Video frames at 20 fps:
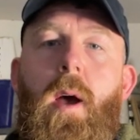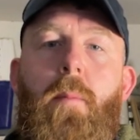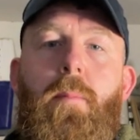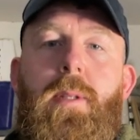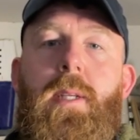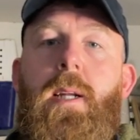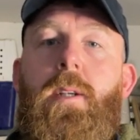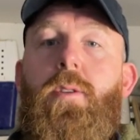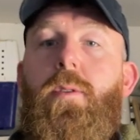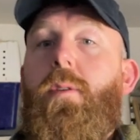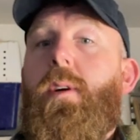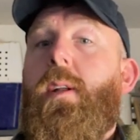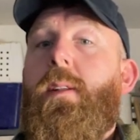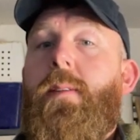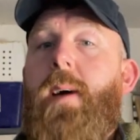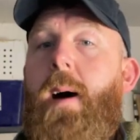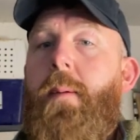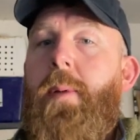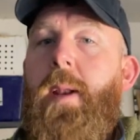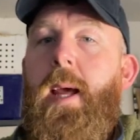potential
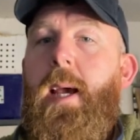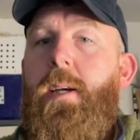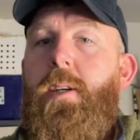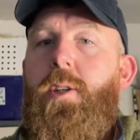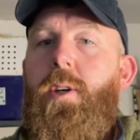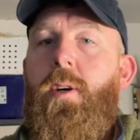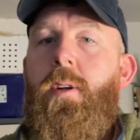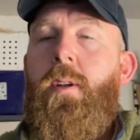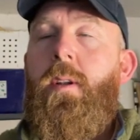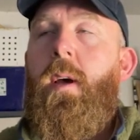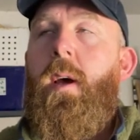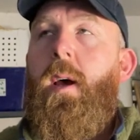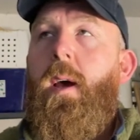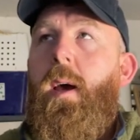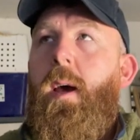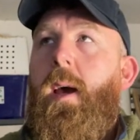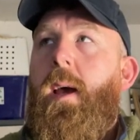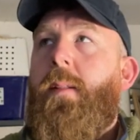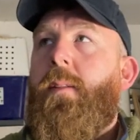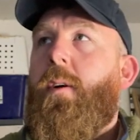contamination
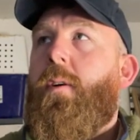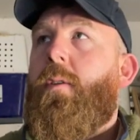in the